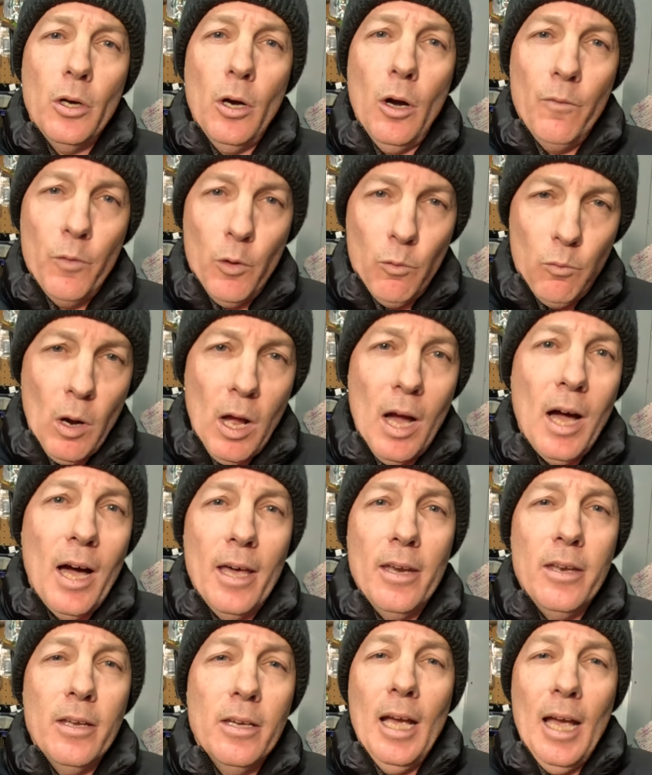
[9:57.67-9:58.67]
of the
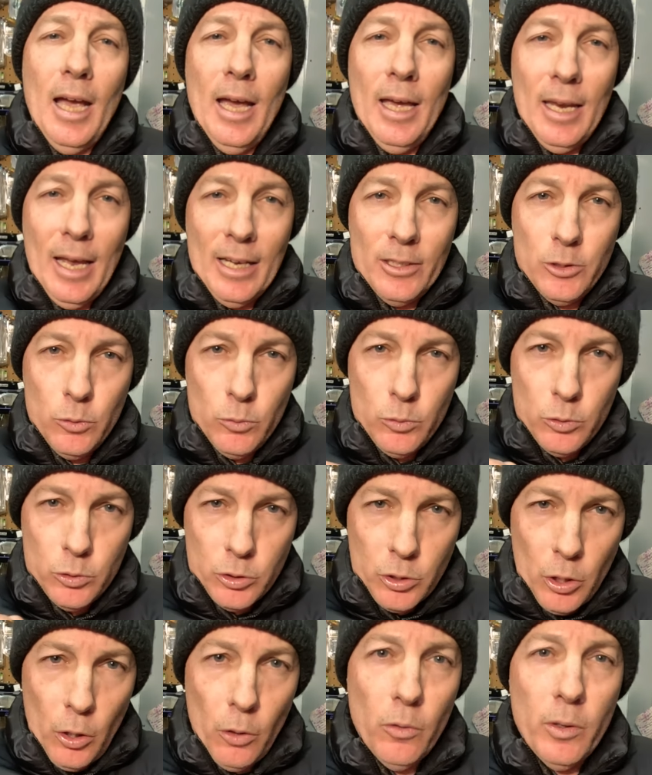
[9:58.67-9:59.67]
rod and as you
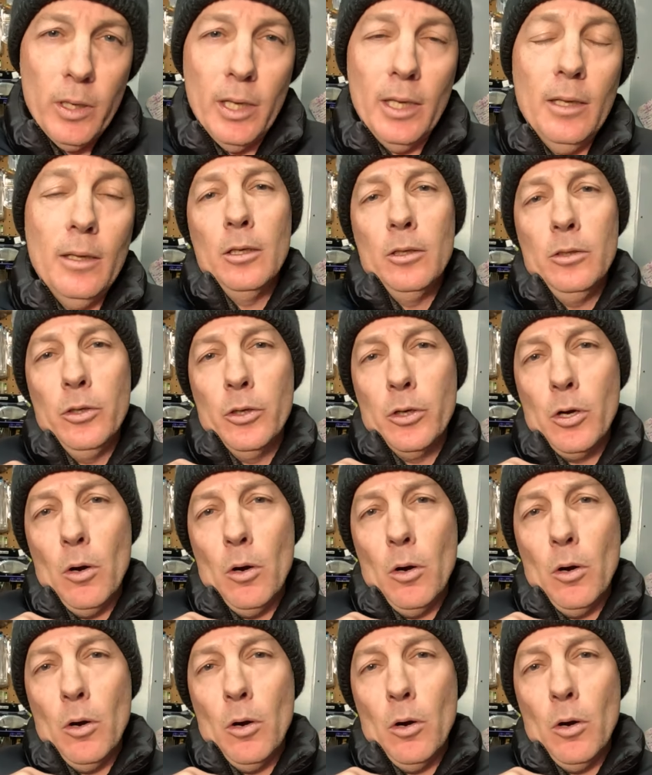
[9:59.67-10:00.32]
turn it, you're